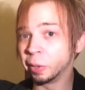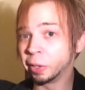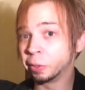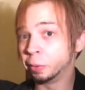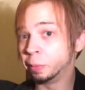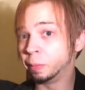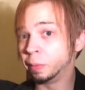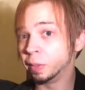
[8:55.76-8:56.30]

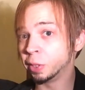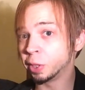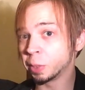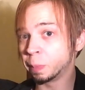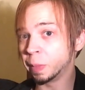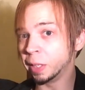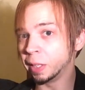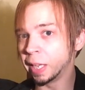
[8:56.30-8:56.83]
could
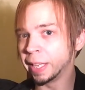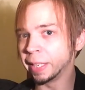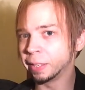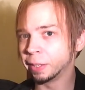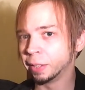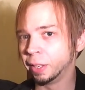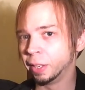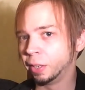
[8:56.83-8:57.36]
just be
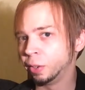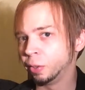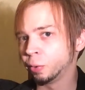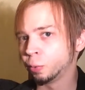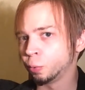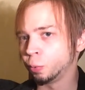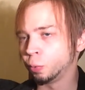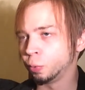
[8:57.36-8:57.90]
like
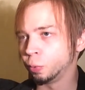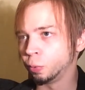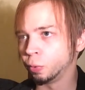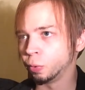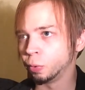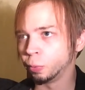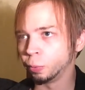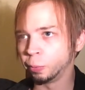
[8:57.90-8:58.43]

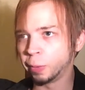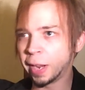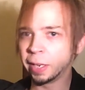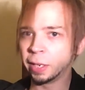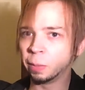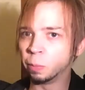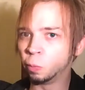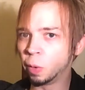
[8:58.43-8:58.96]

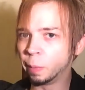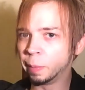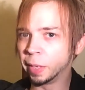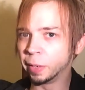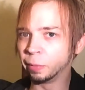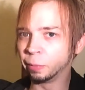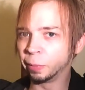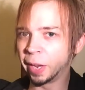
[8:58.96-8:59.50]
random
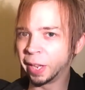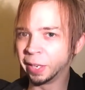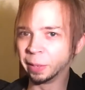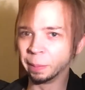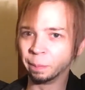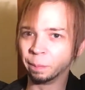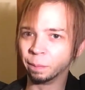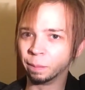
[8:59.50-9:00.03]
woman,
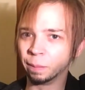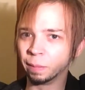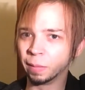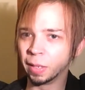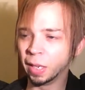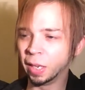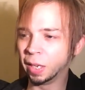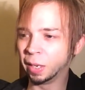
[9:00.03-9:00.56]
random
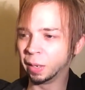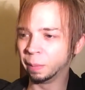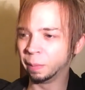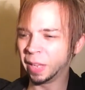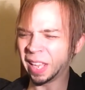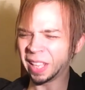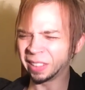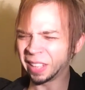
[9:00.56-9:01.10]

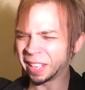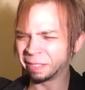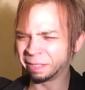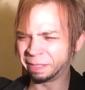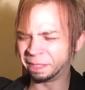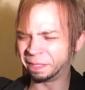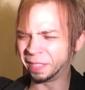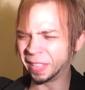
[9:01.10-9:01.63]
and like
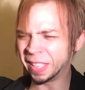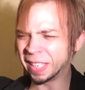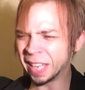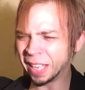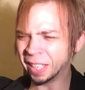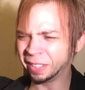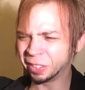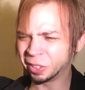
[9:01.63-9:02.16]
it
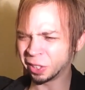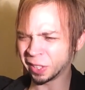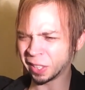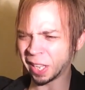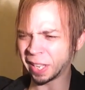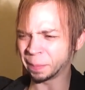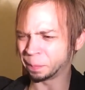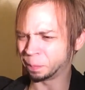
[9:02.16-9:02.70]
not just
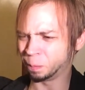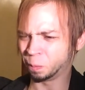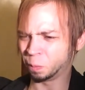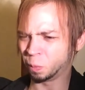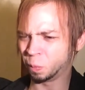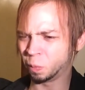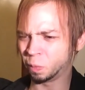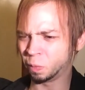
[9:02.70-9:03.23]
like
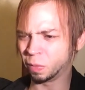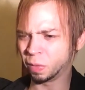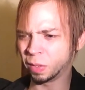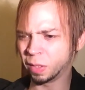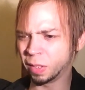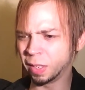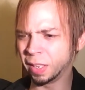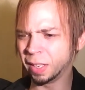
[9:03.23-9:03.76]

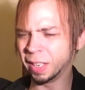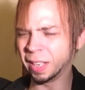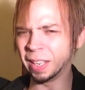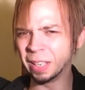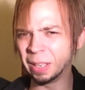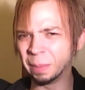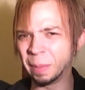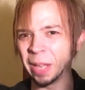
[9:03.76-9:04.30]

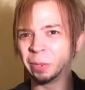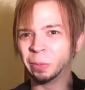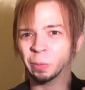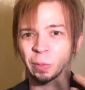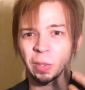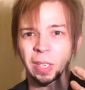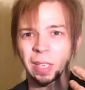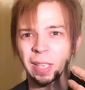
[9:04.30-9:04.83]
I don't